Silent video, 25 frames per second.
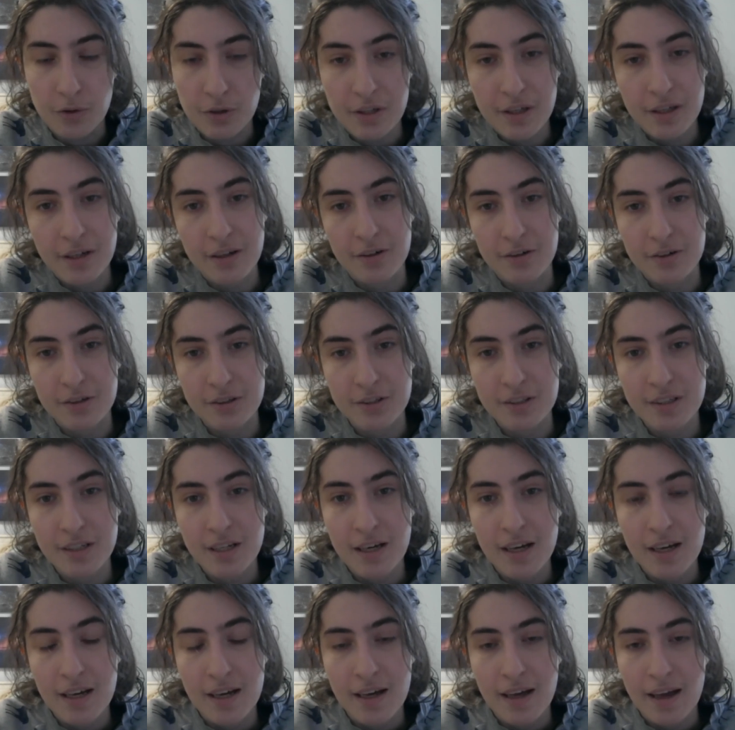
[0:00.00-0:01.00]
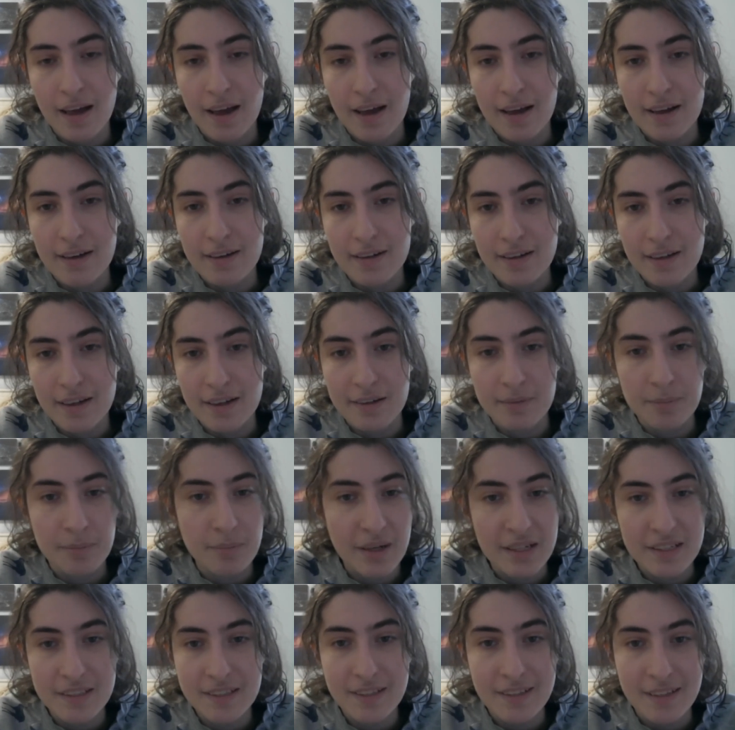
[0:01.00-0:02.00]
years, and it
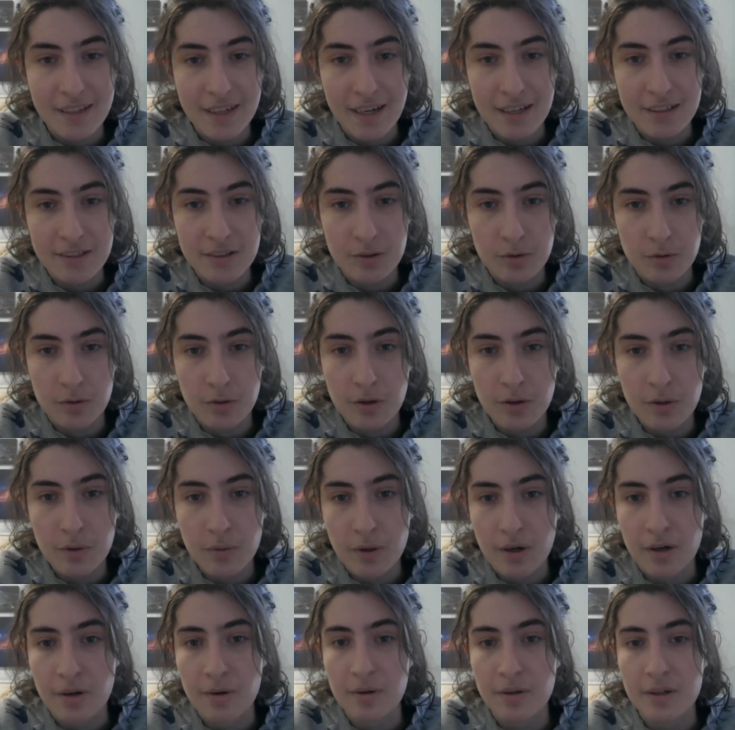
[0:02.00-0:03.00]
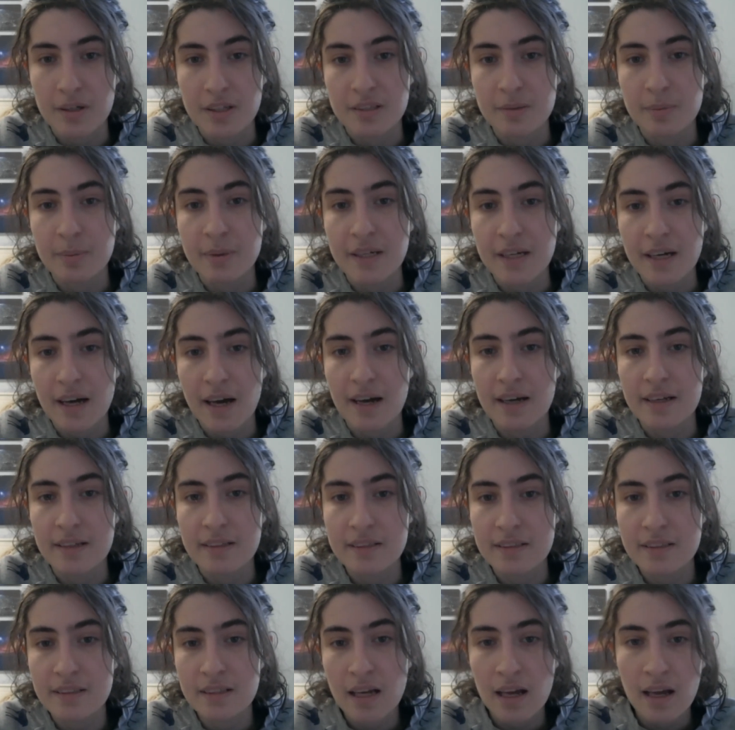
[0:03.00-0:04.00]
basically gets you nowhere, is
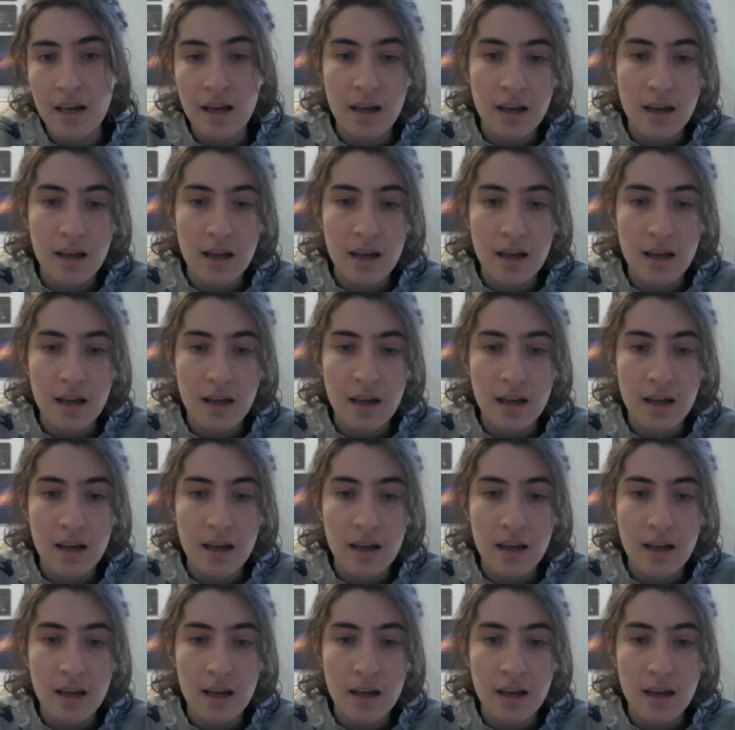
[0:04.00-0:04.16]
because